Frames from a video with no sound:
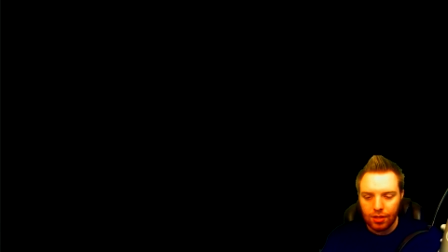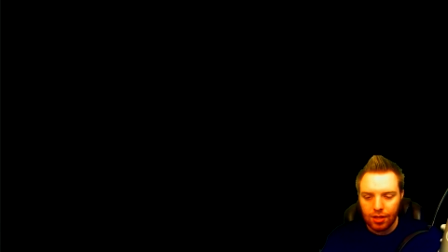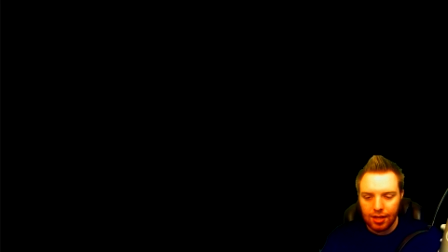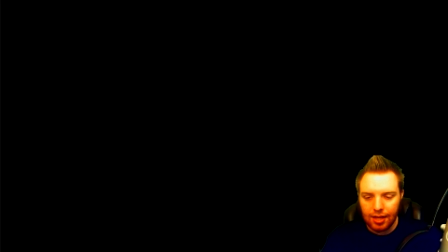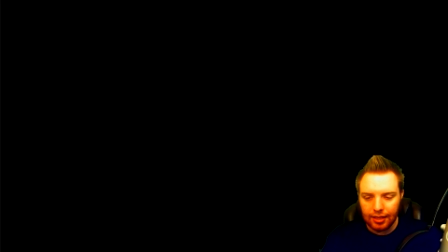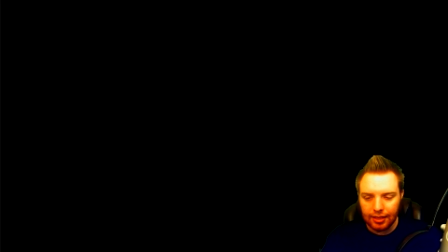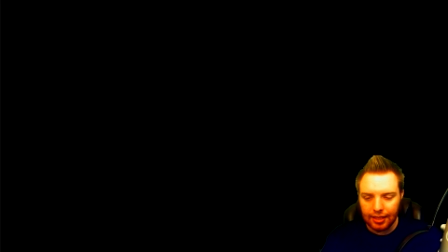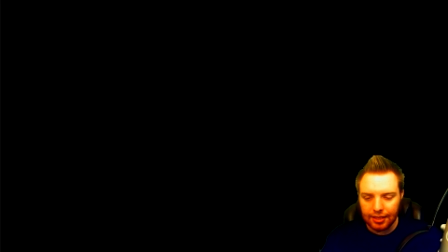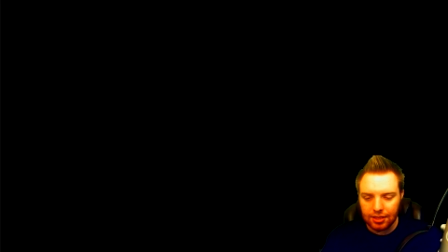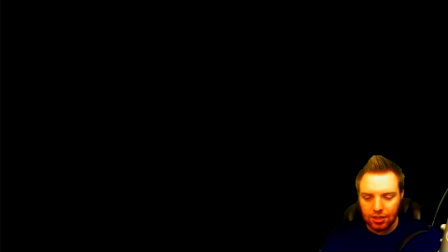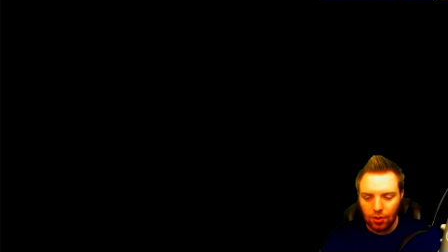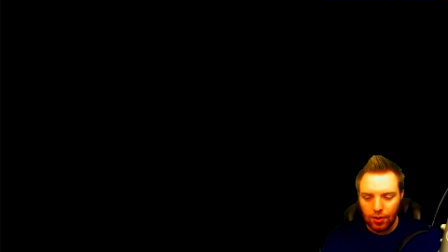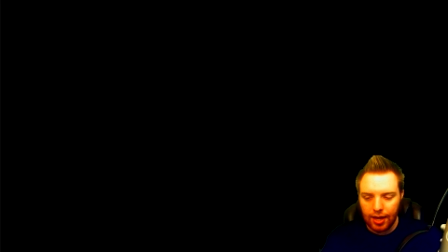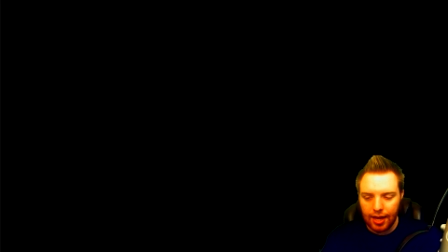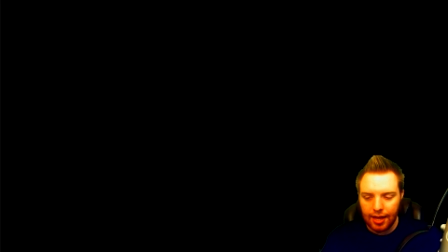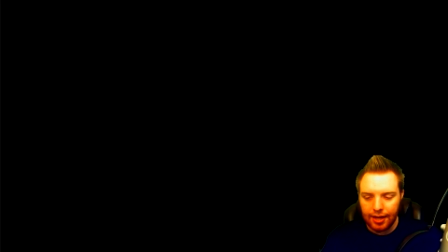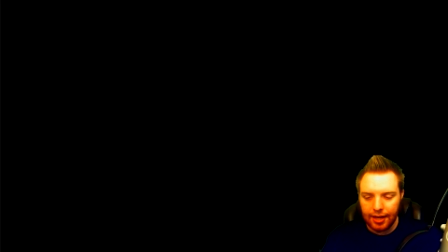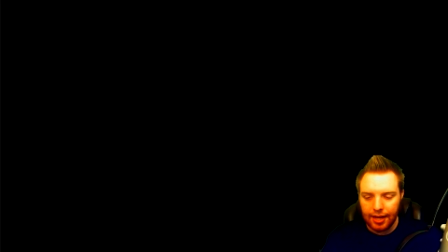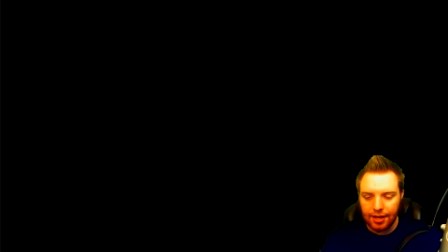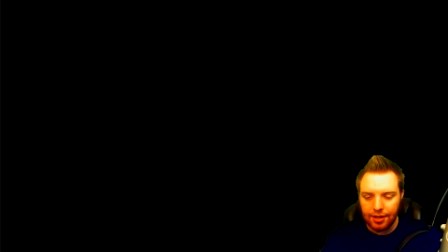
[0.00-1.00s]
And let's go
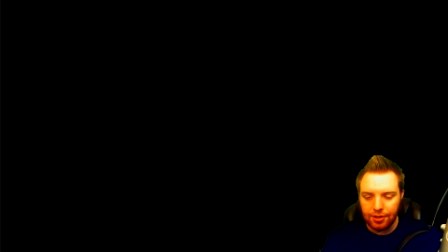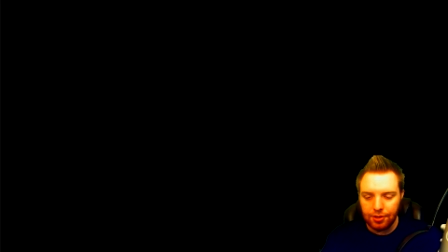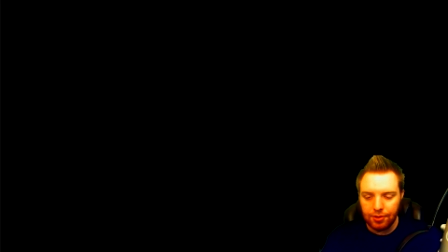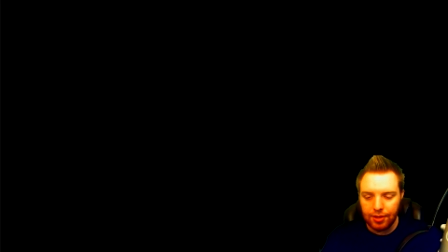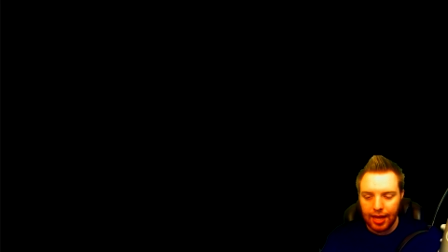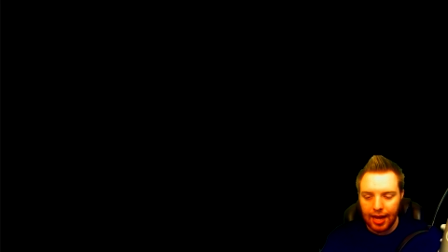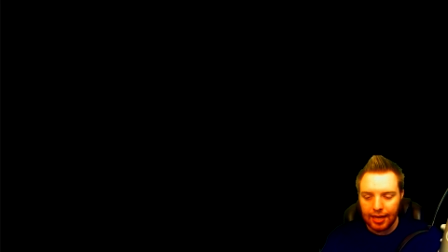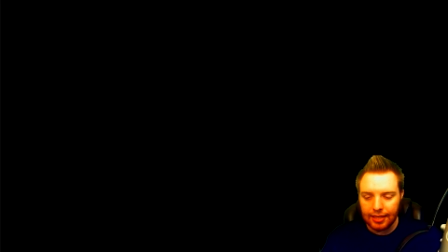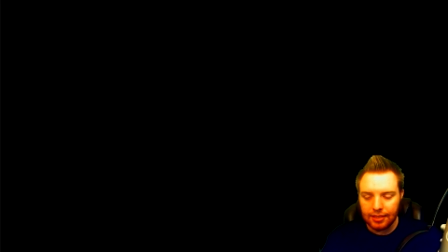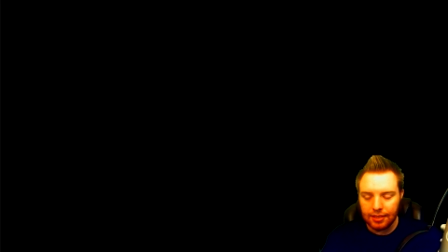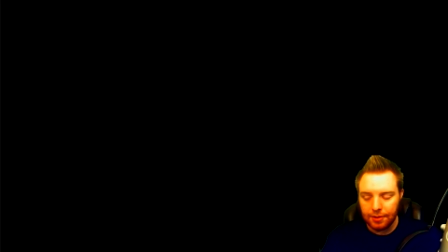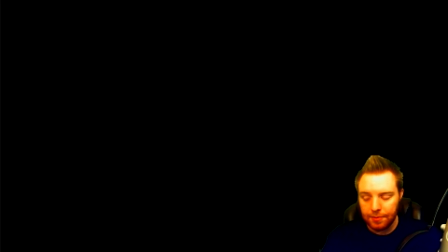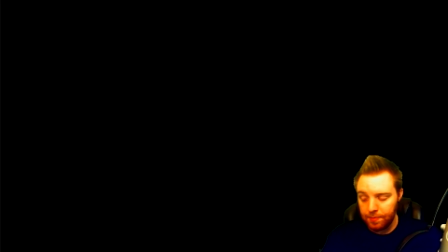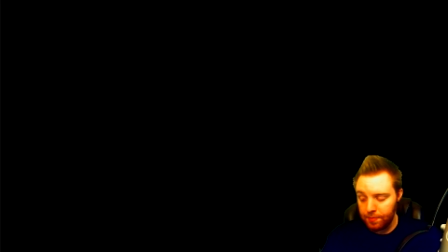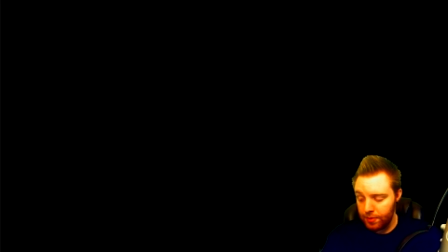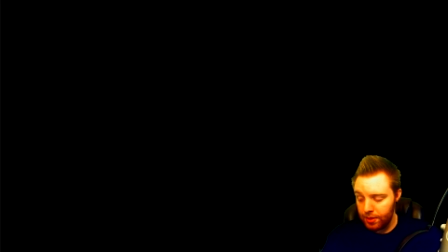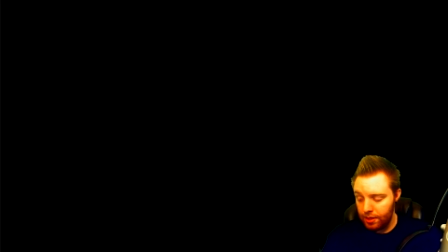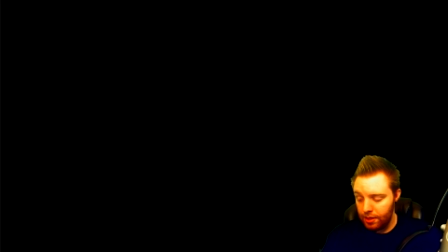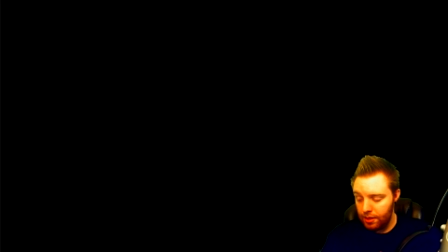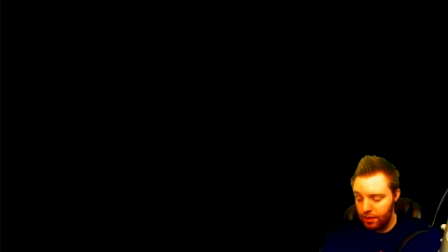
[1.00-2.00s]
ahead and do that.
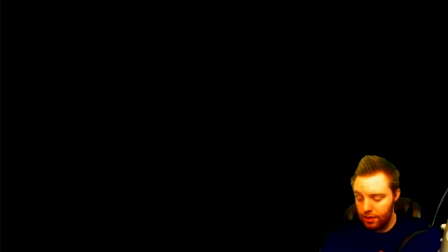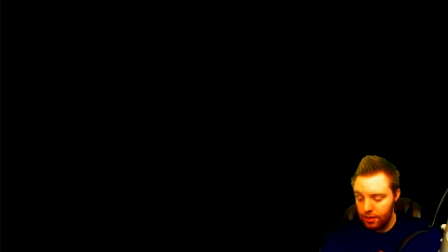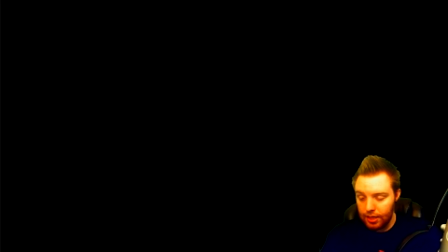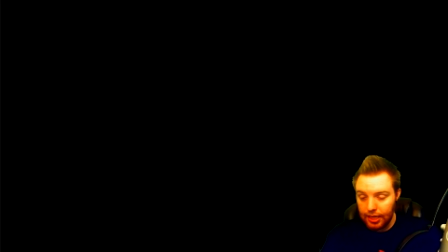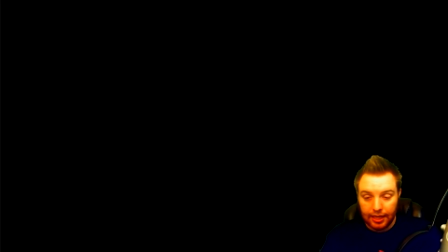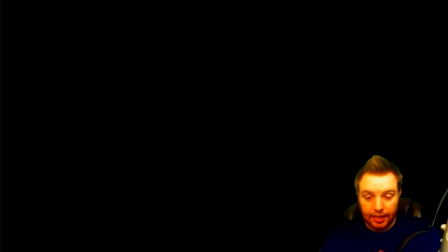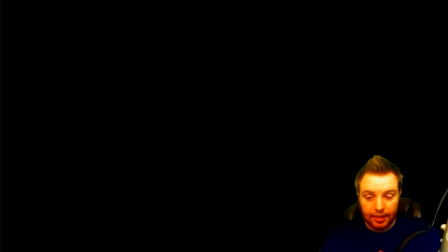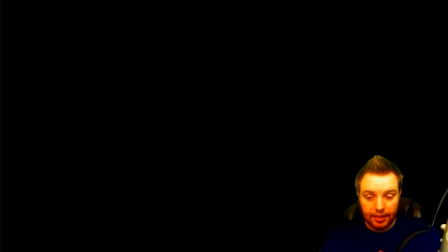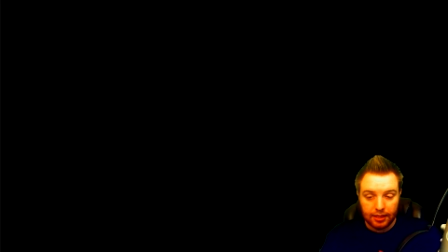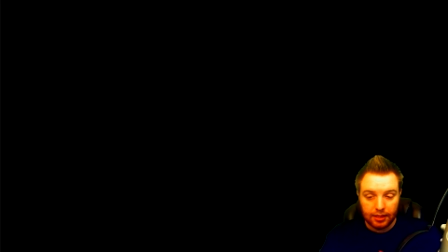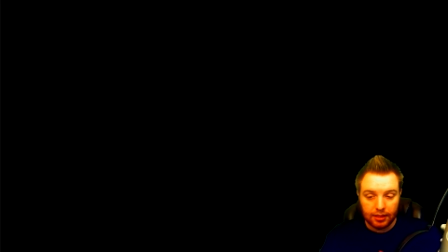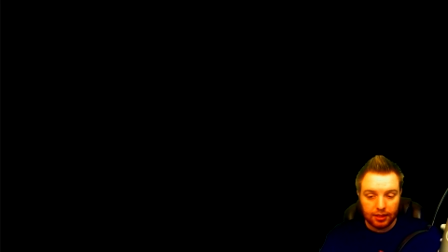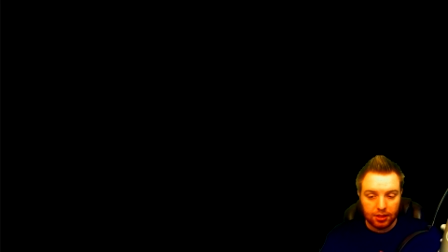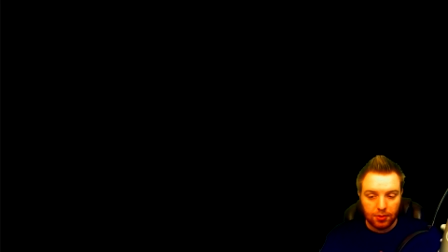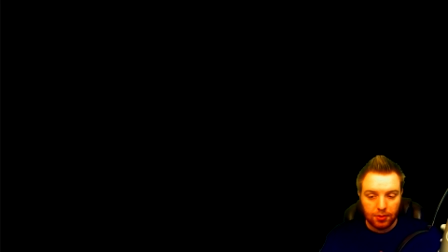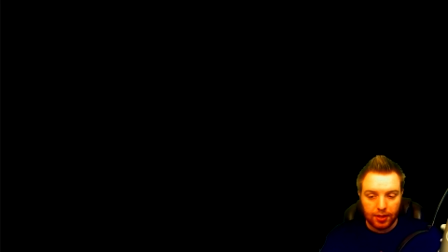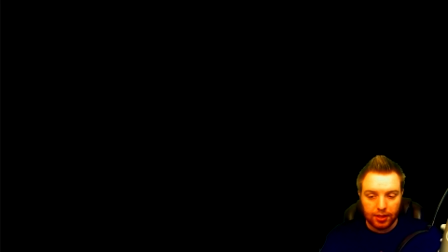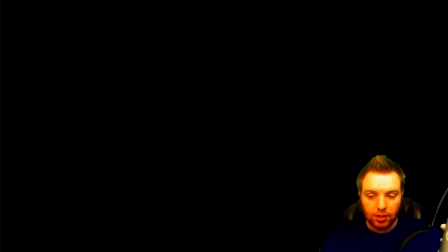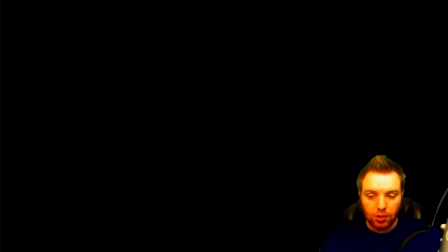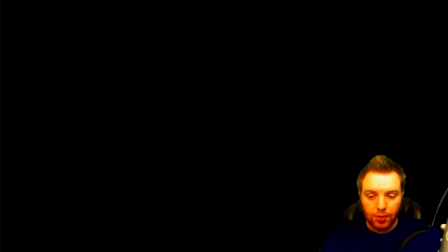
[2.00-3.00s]
And let's
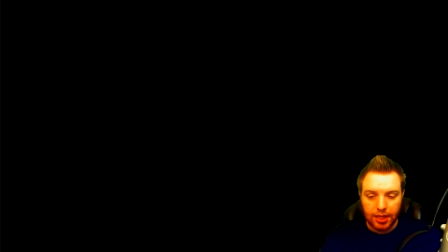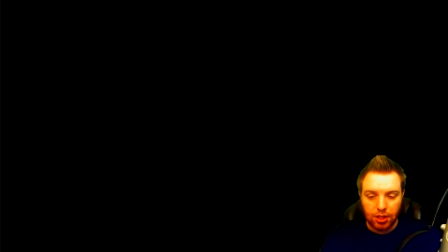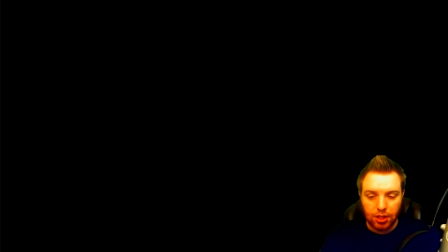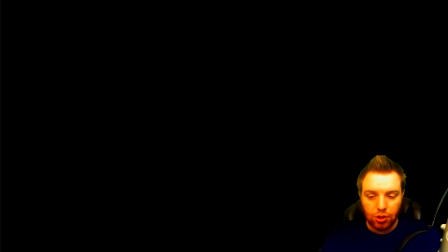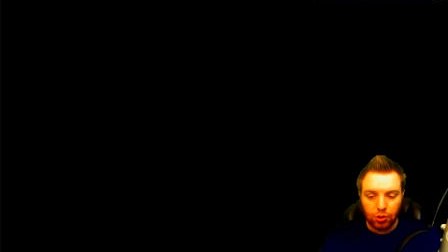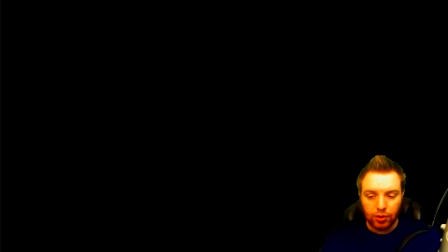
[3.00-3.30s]
go ahead and go into